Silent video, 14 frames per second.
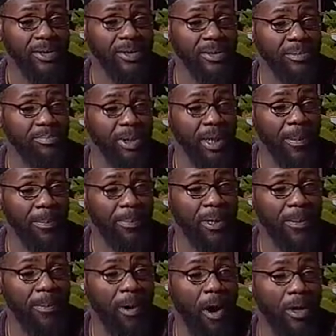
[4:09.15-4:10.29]
Mm-hmm. Be a
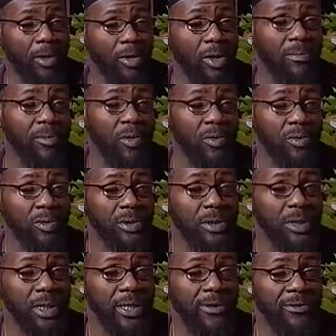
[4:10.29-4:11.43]
good part of the community.
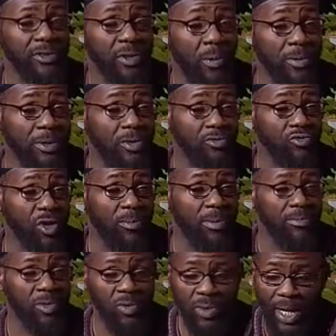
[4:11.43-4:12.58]
Mm-hmm. If someone's in
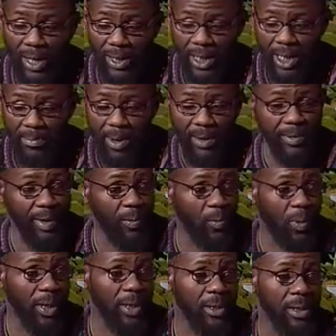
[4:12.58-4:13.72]
trouble, move that lamb out their
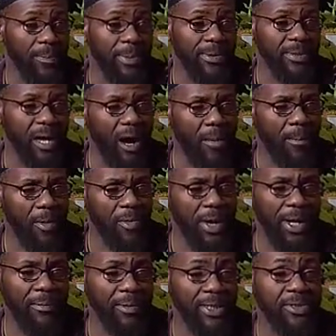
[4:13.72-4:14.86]
way. Mm-hmm. You say, oh, man, you
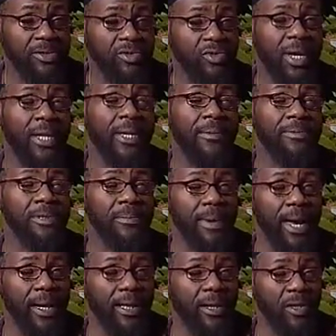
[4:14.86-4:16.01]
gotta help. Yes, you do got to help
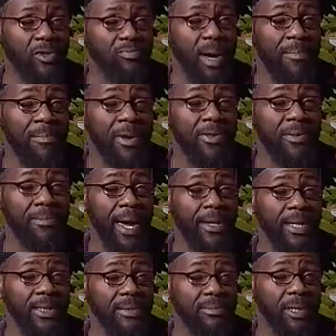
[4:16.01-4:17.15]
somebody because my mother
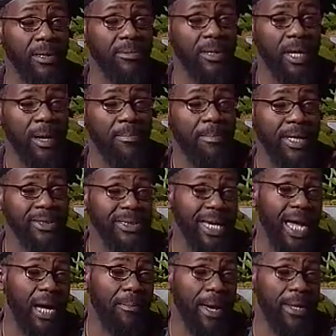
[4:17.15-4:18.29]
might need some help. Mm-hmm. My
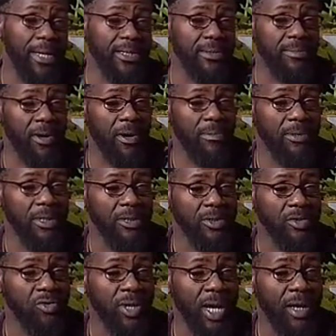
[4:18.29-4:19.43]
child might need some help. Sure.
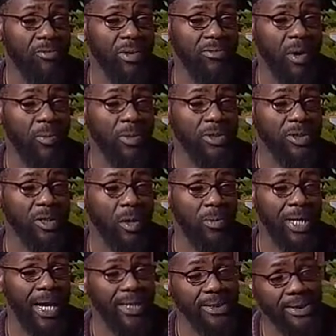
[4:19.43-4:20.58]
So you got to reap what we sow.
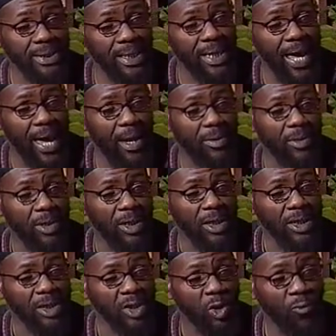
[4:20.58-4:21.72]
We got to send it out. Mm-hmm.